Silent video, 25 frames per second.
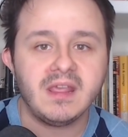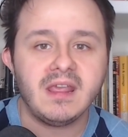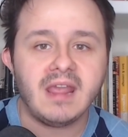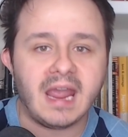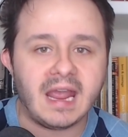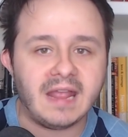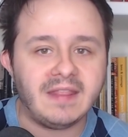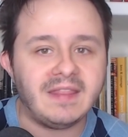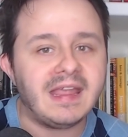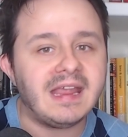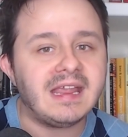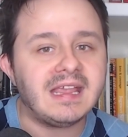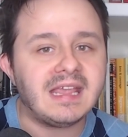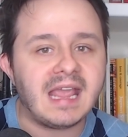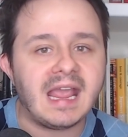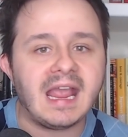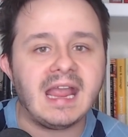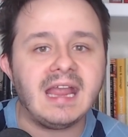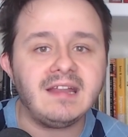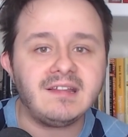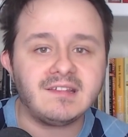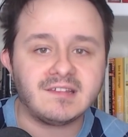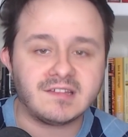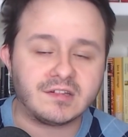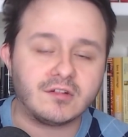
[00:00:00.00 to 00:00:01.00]
And they
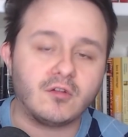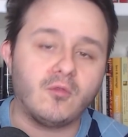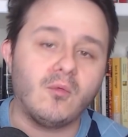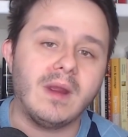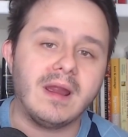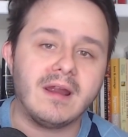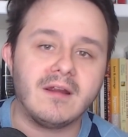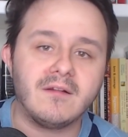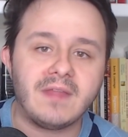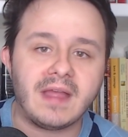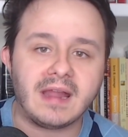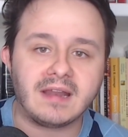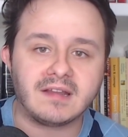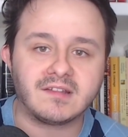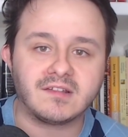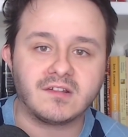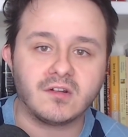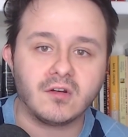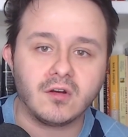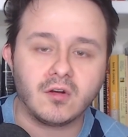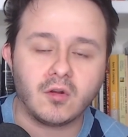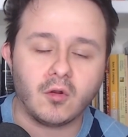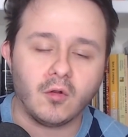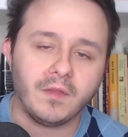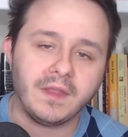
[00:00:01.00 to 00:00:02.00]
can't square that
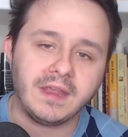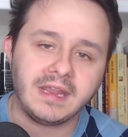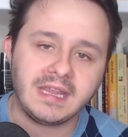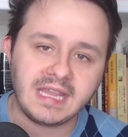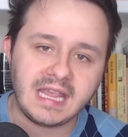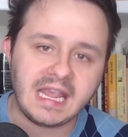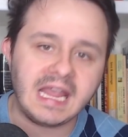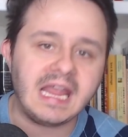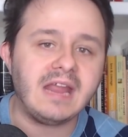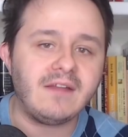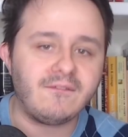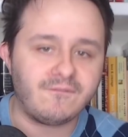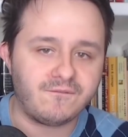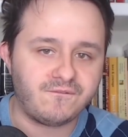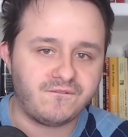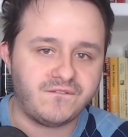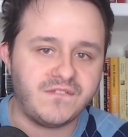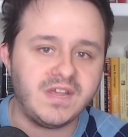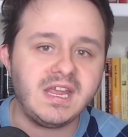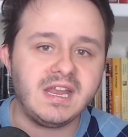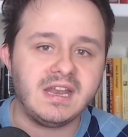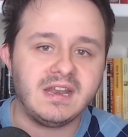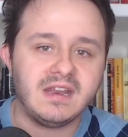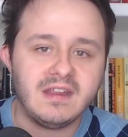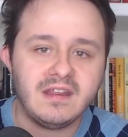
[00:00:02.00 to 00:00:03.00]
circle, they can't
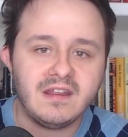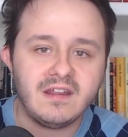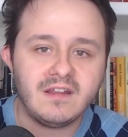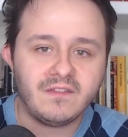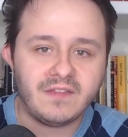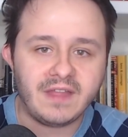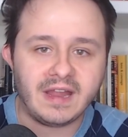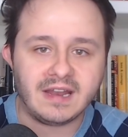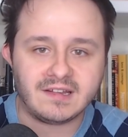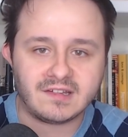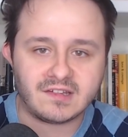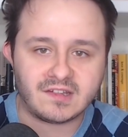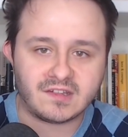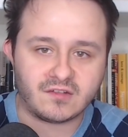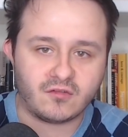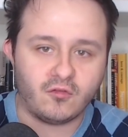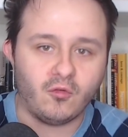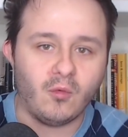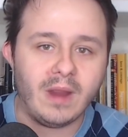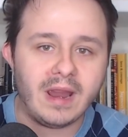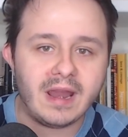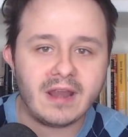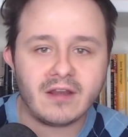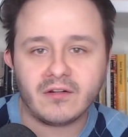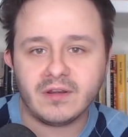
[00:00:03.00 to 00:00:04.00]
fit that
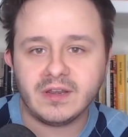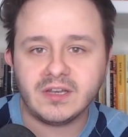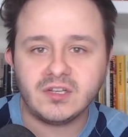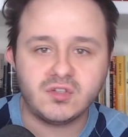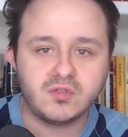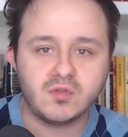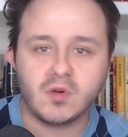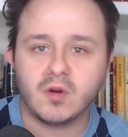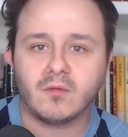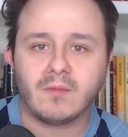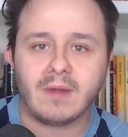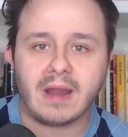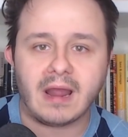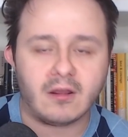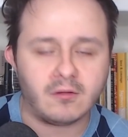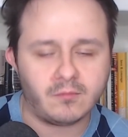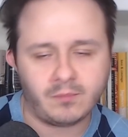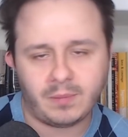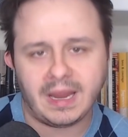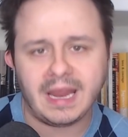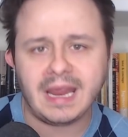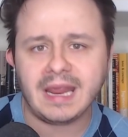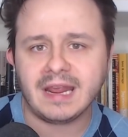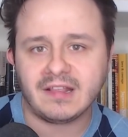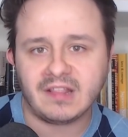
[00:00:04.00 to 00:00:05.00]
square into a round
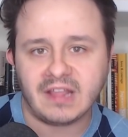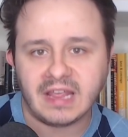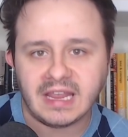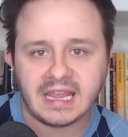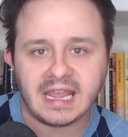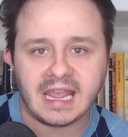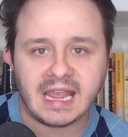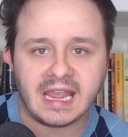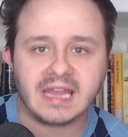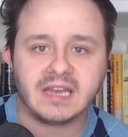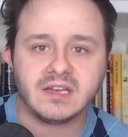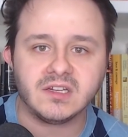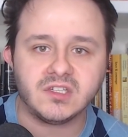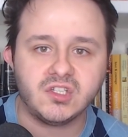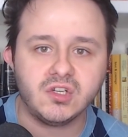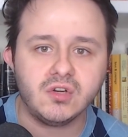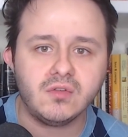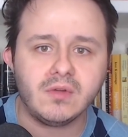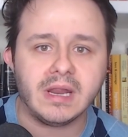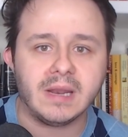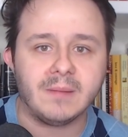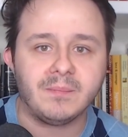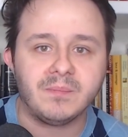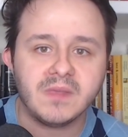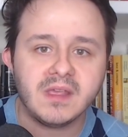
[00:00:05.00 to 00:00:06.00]
peg. They can't do
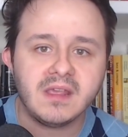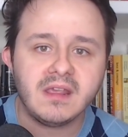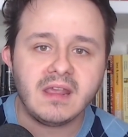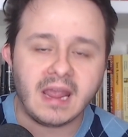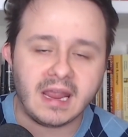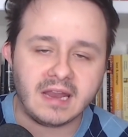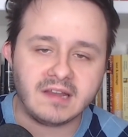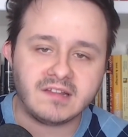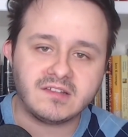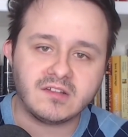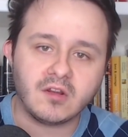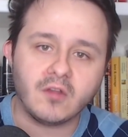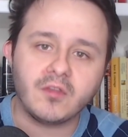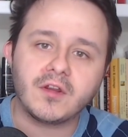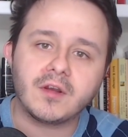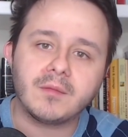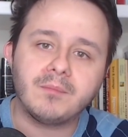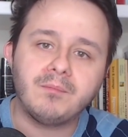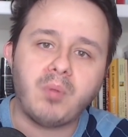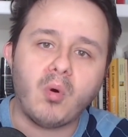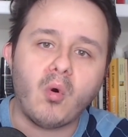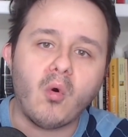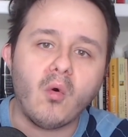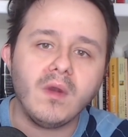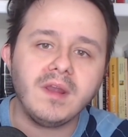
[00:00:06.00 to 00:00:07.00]
it. And so they're
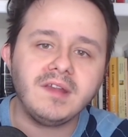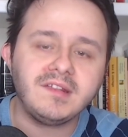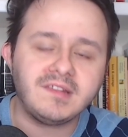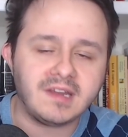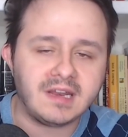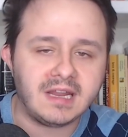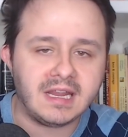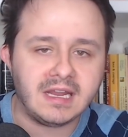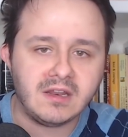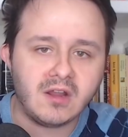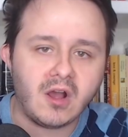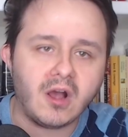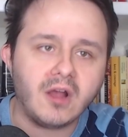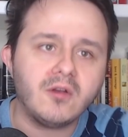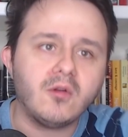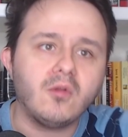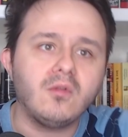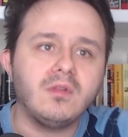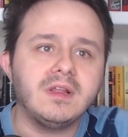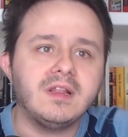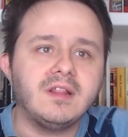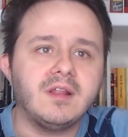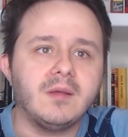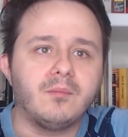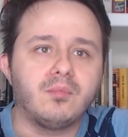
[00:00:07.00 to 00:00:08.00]
poisoning not
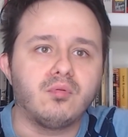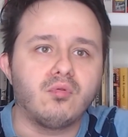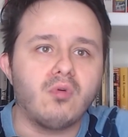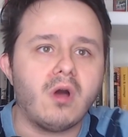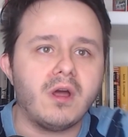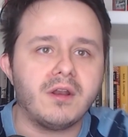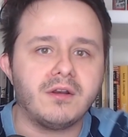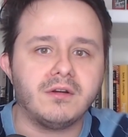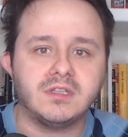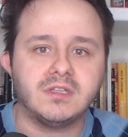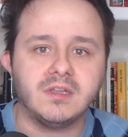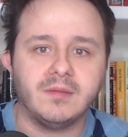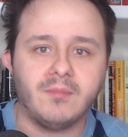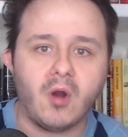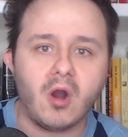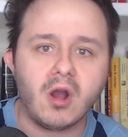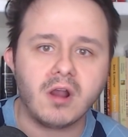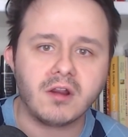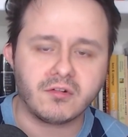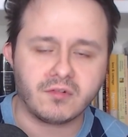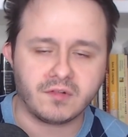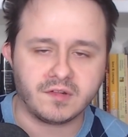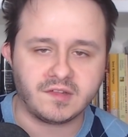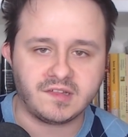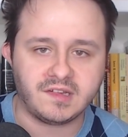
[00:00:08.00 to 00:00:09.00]
only the broader
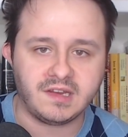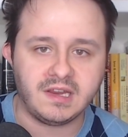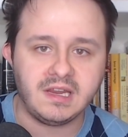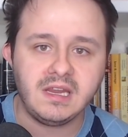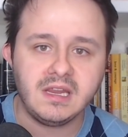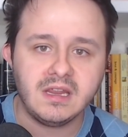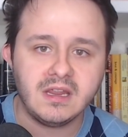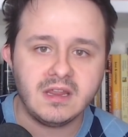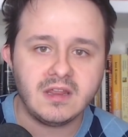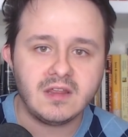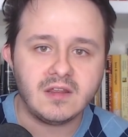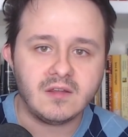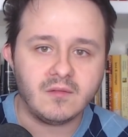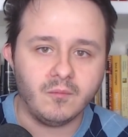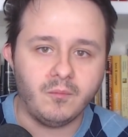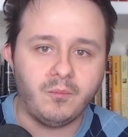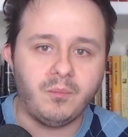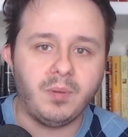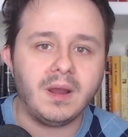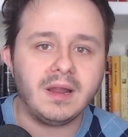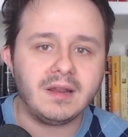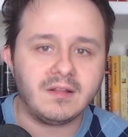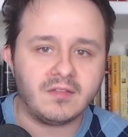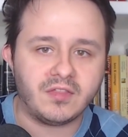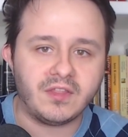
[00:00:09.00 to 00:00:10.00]
democracy,
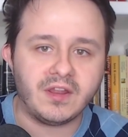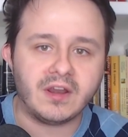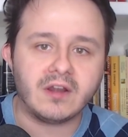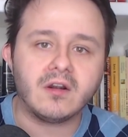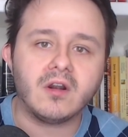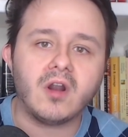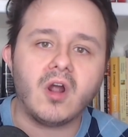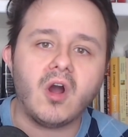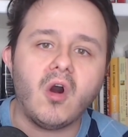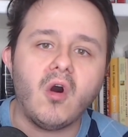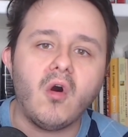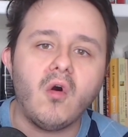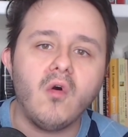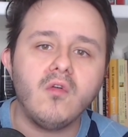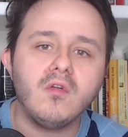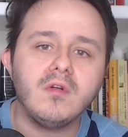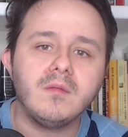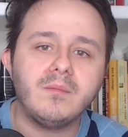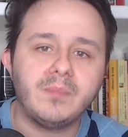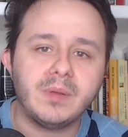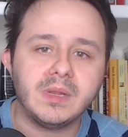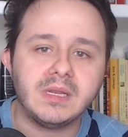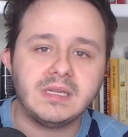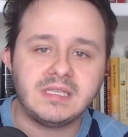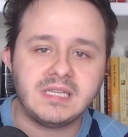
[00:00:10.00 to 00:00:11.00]
but their own
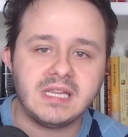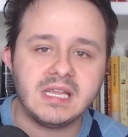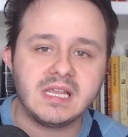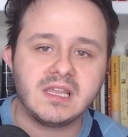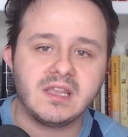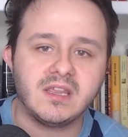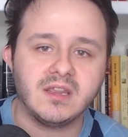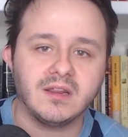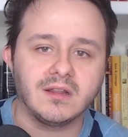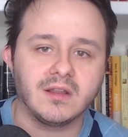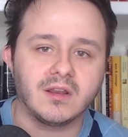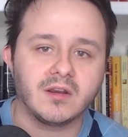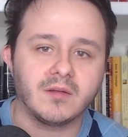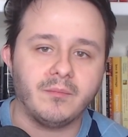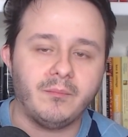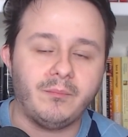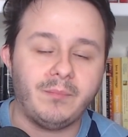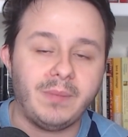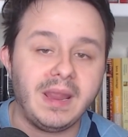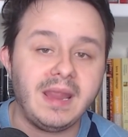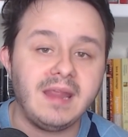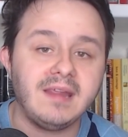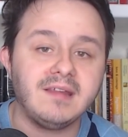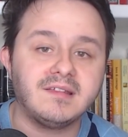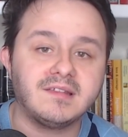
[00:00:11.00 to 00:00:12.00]
particular
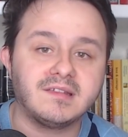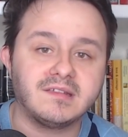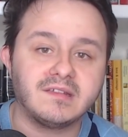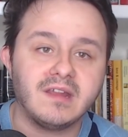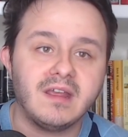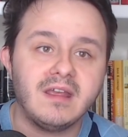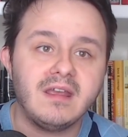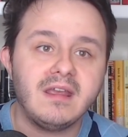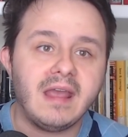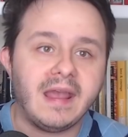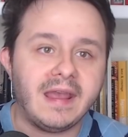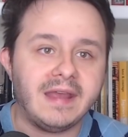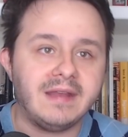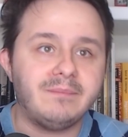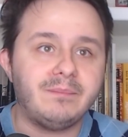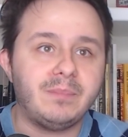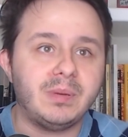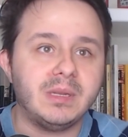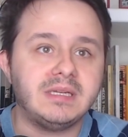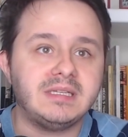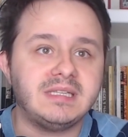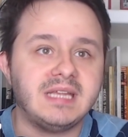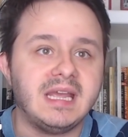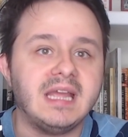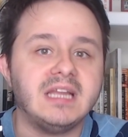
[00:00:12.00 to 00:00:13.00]
base and
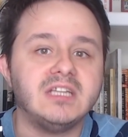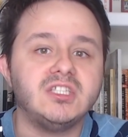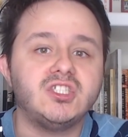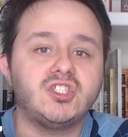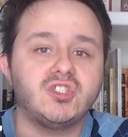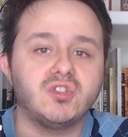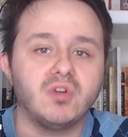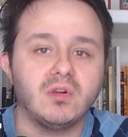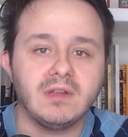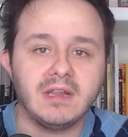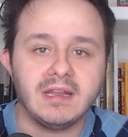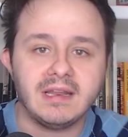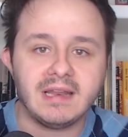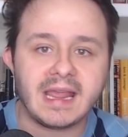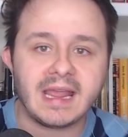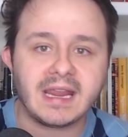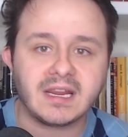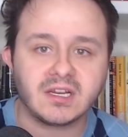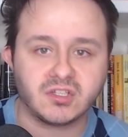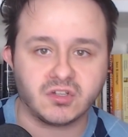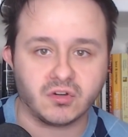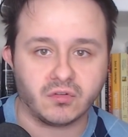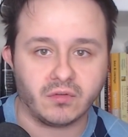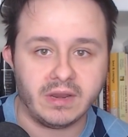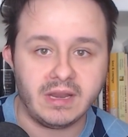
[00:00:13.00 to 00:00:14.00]
potential
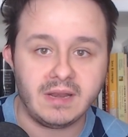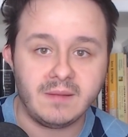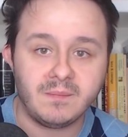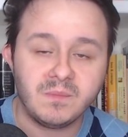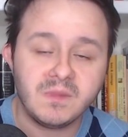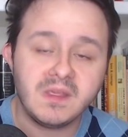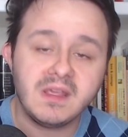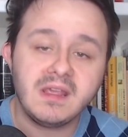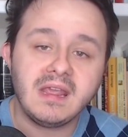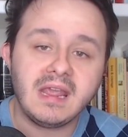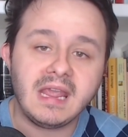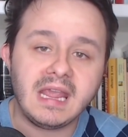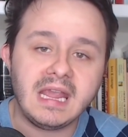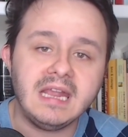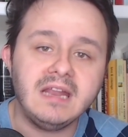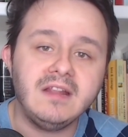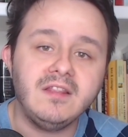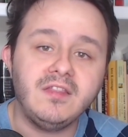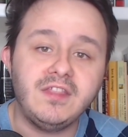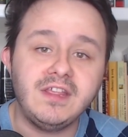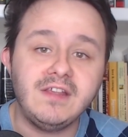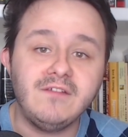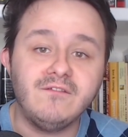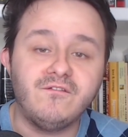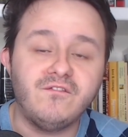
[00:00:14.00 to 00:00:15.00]
electorate
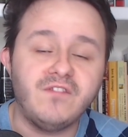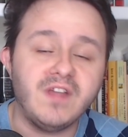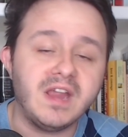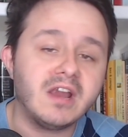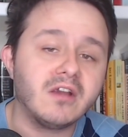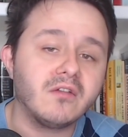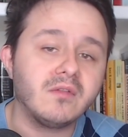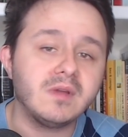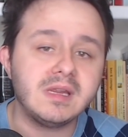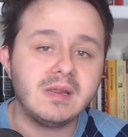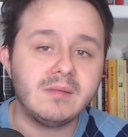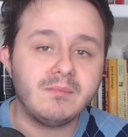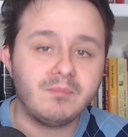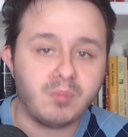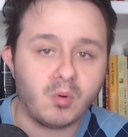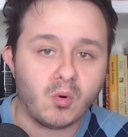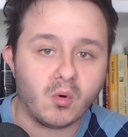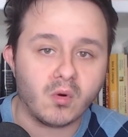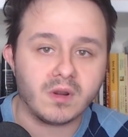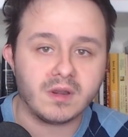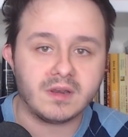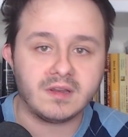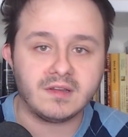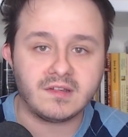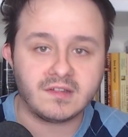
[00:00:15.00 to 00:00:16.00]
in the very
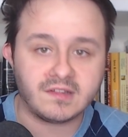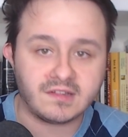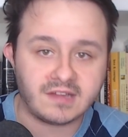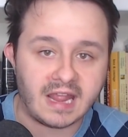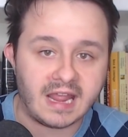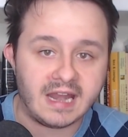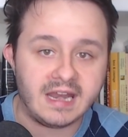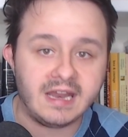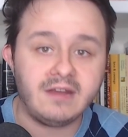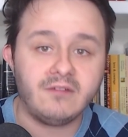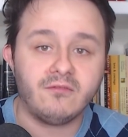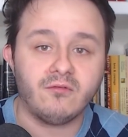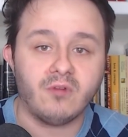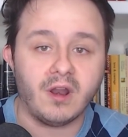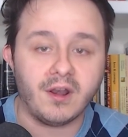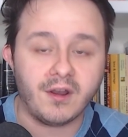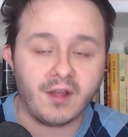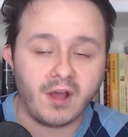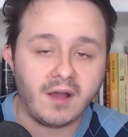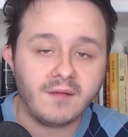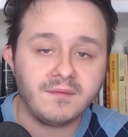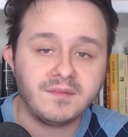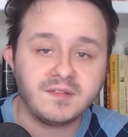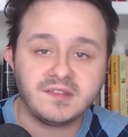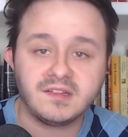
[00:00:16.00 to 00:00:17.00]
important Senate
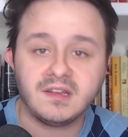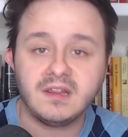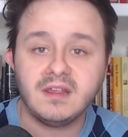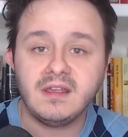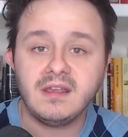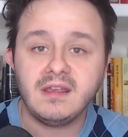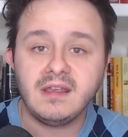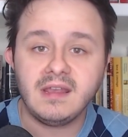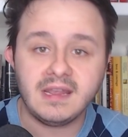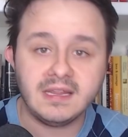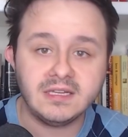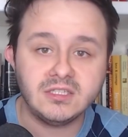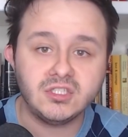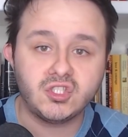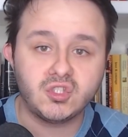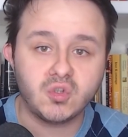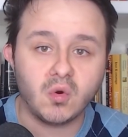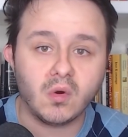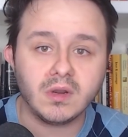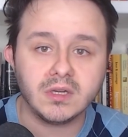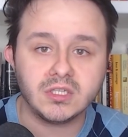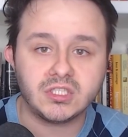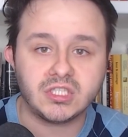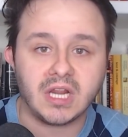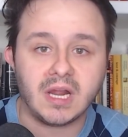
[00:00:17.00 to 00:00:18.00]
runoffs in
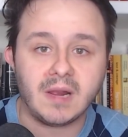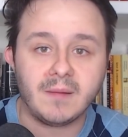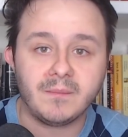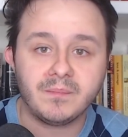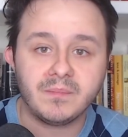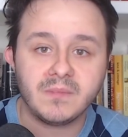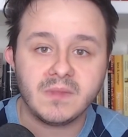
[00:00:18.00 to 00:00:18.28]
Georgia.